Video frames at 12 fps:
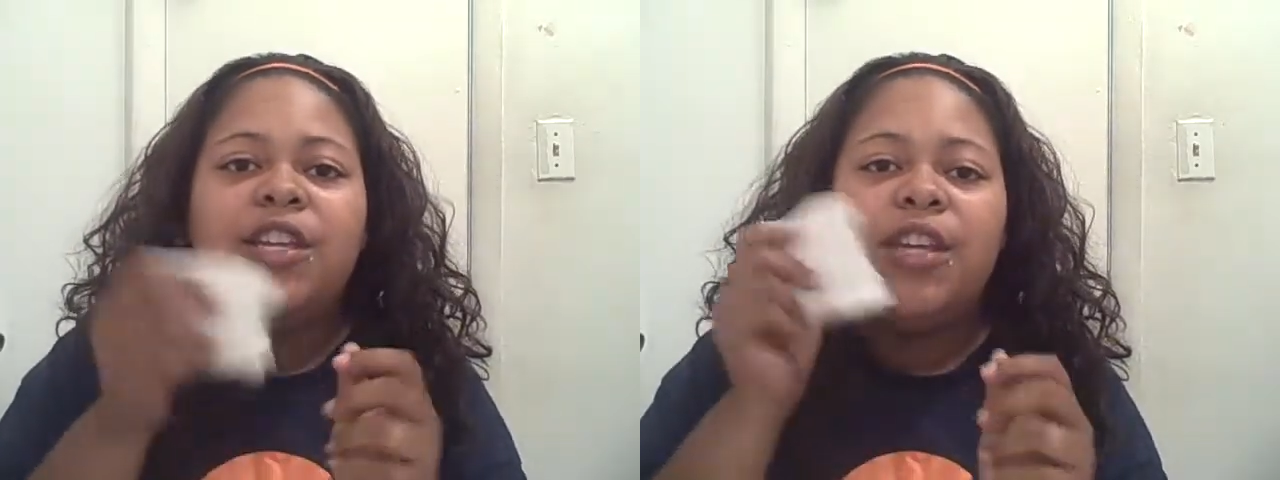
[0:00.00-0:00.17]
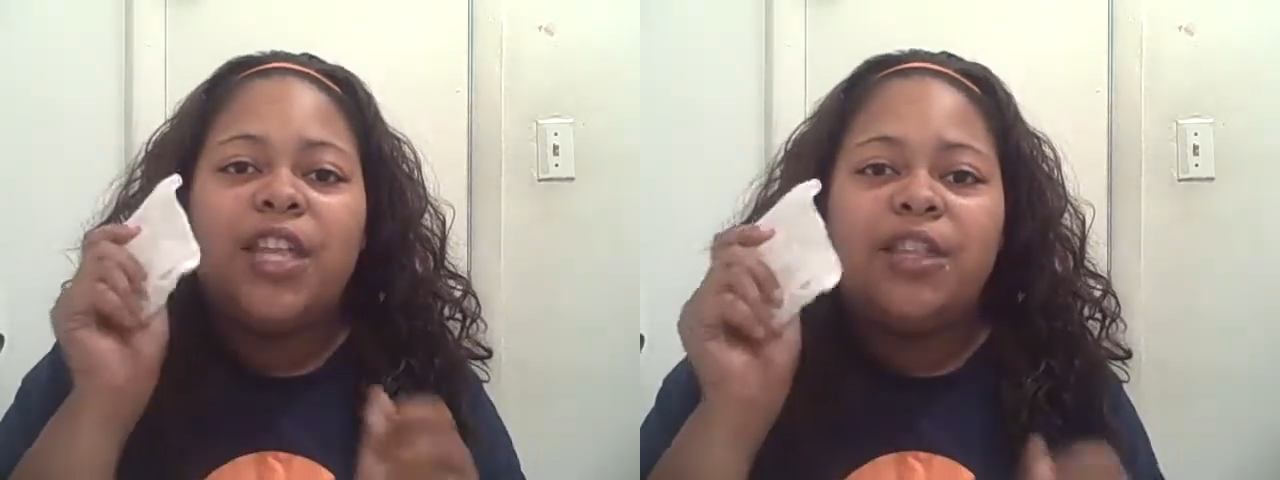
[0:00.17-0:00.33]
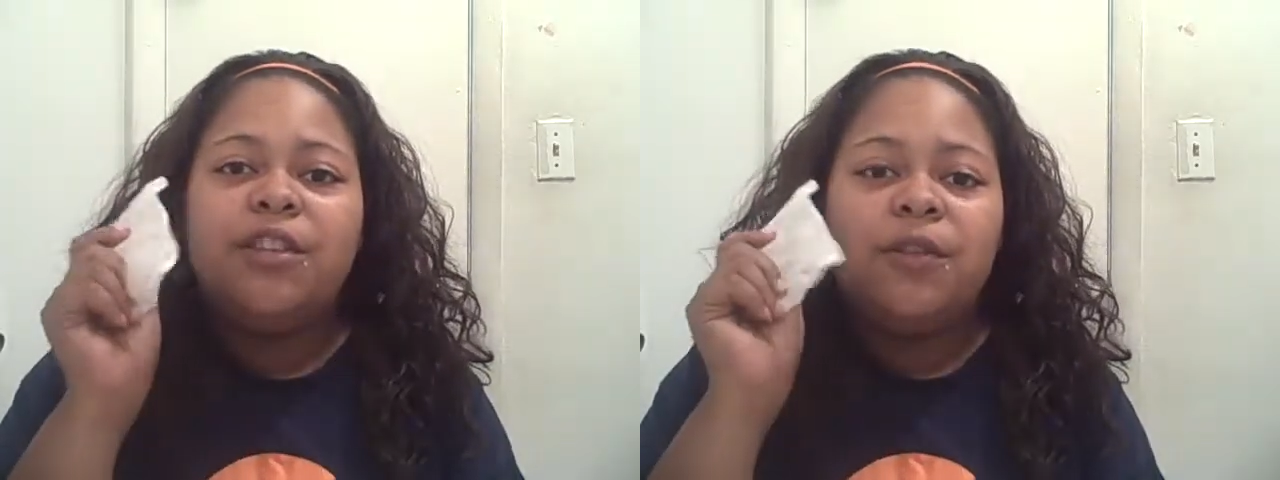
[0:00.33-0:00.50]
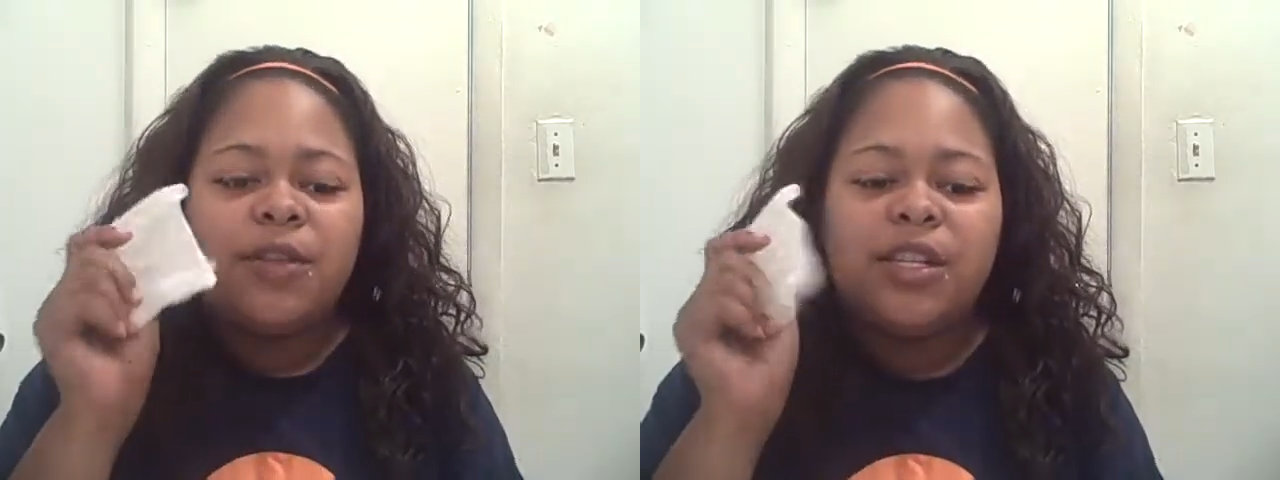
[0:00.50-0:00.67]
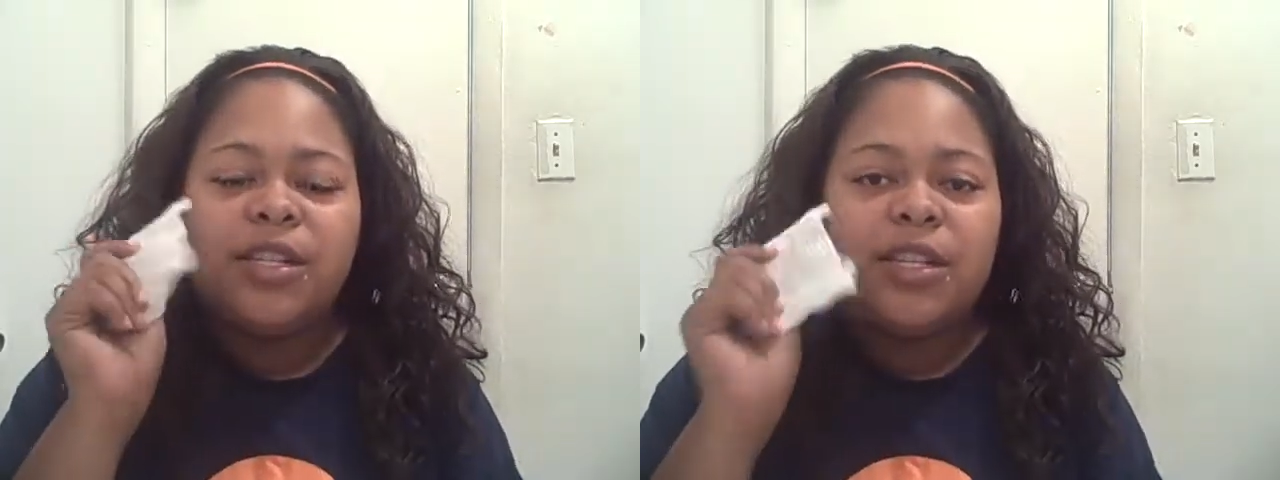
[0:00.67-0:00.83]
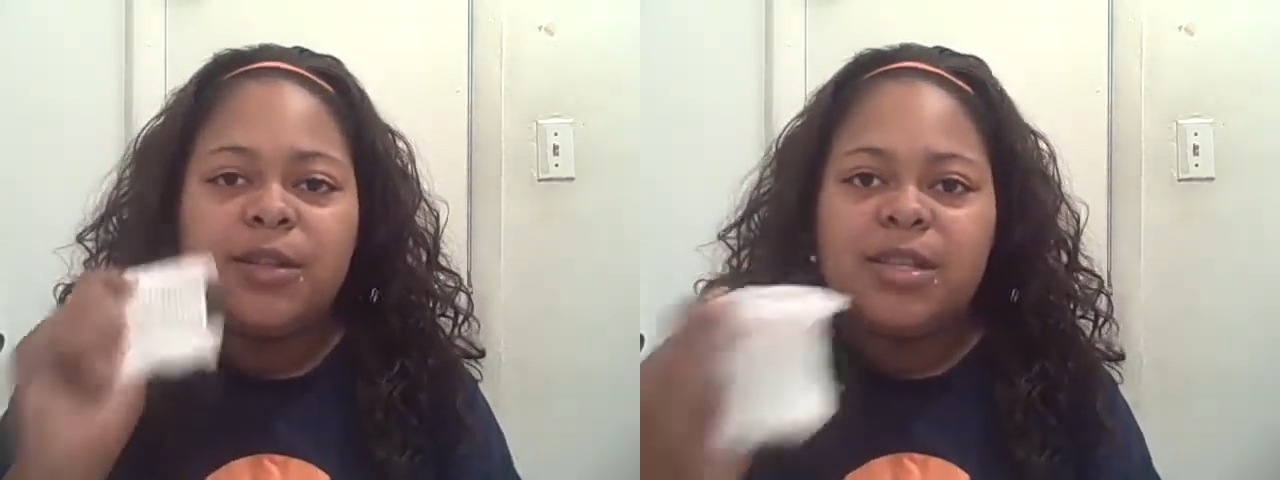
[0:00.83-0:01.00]
and you
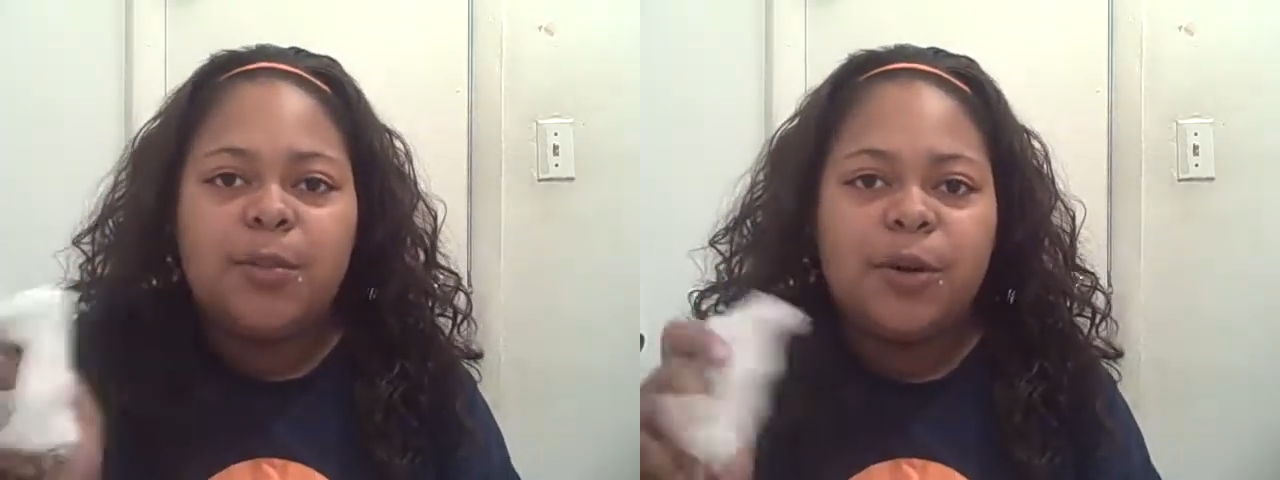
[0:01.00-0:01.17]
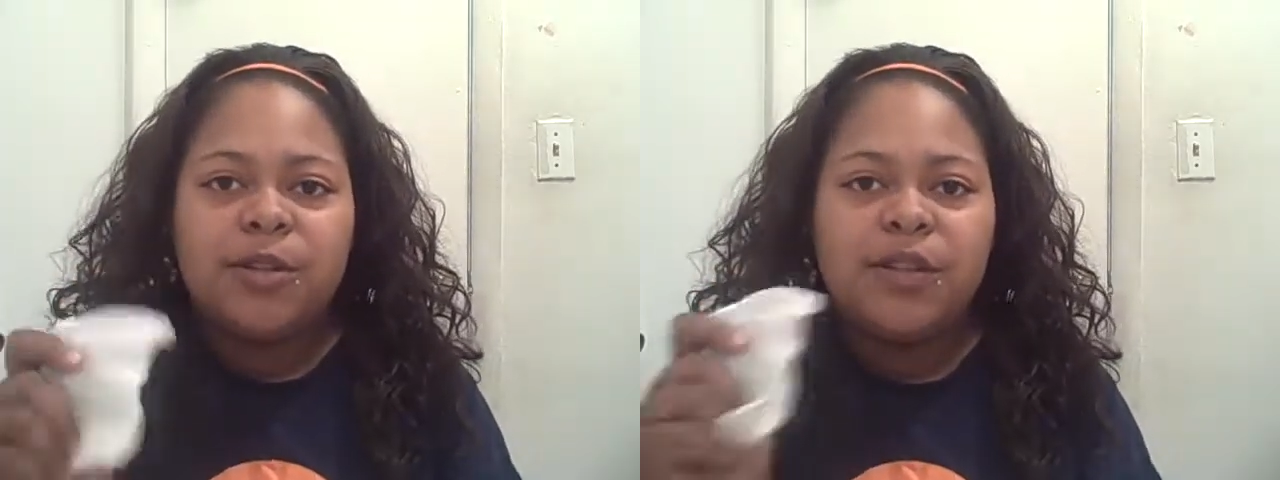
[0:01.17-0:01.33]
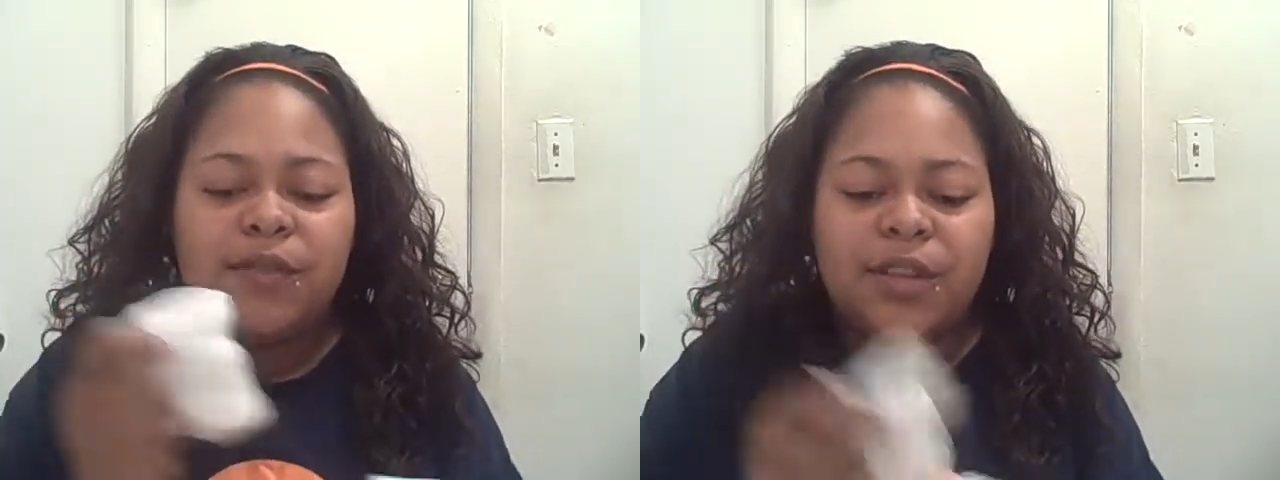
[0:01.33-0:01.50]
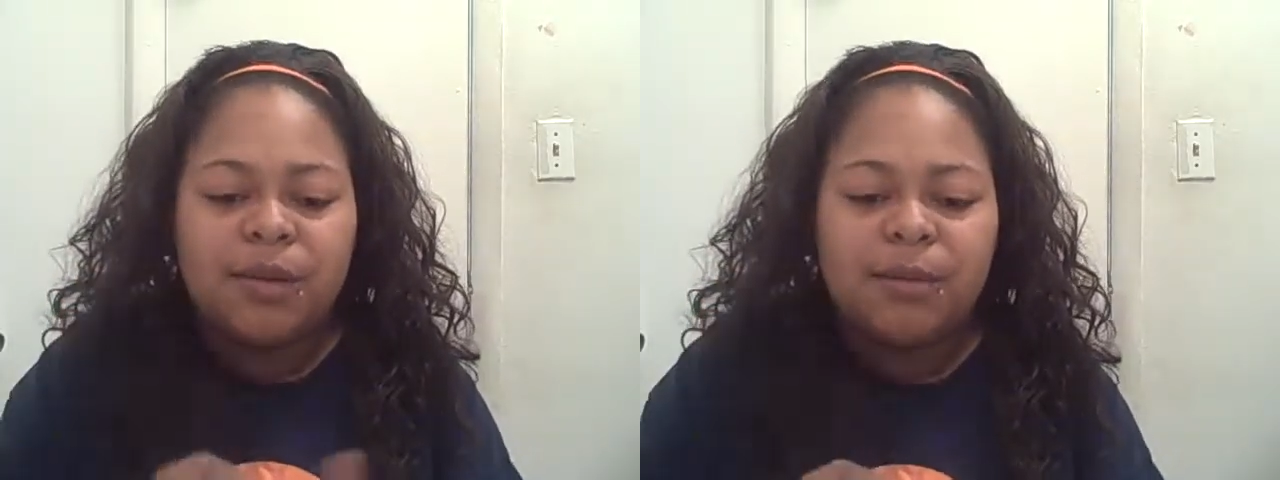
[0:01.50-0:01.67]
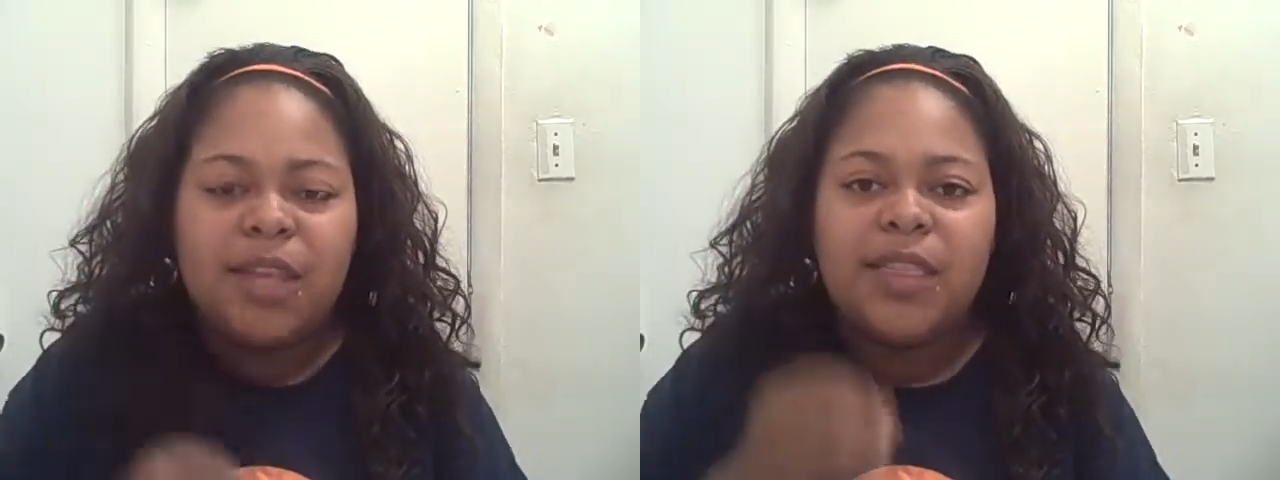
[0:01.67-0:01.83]
just dispose of them,